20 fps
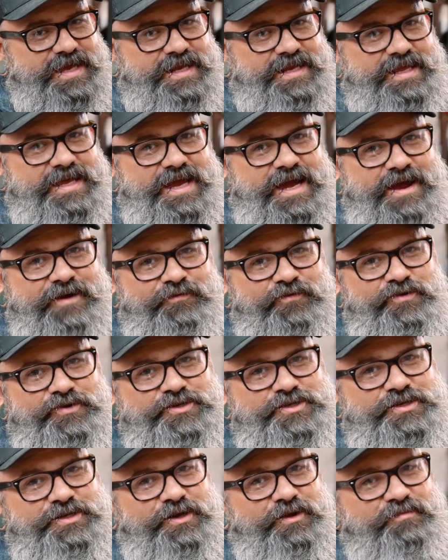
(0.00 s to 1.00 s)
any
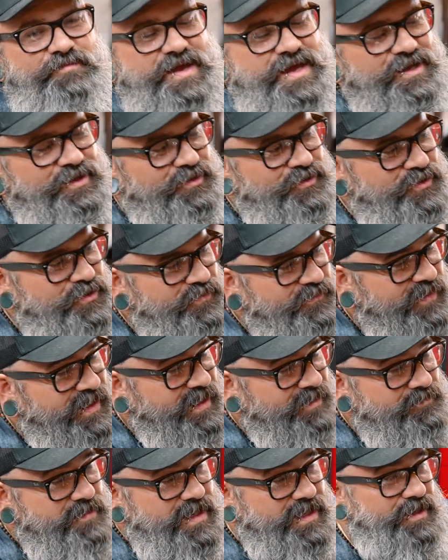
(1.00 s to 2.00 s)
average adult male, you've
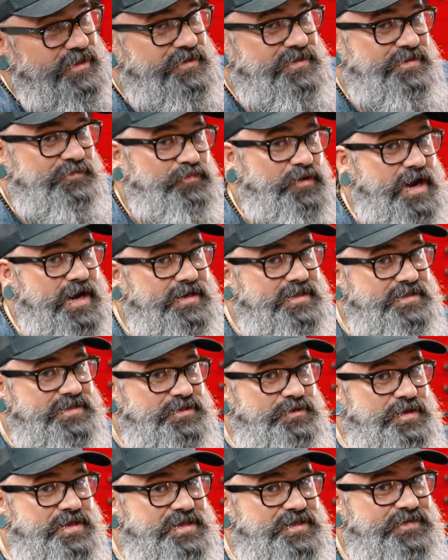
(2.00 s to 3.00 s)
had many years of practice
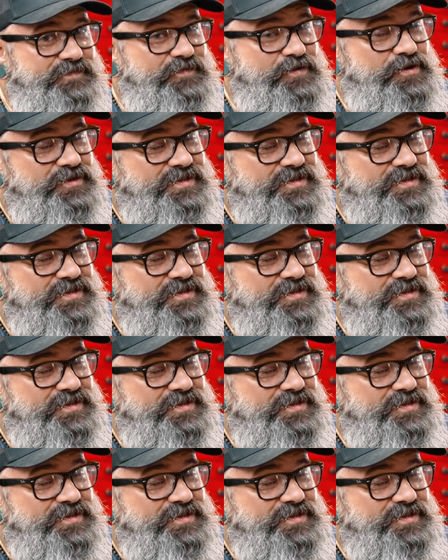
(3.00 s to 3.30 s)
doing this for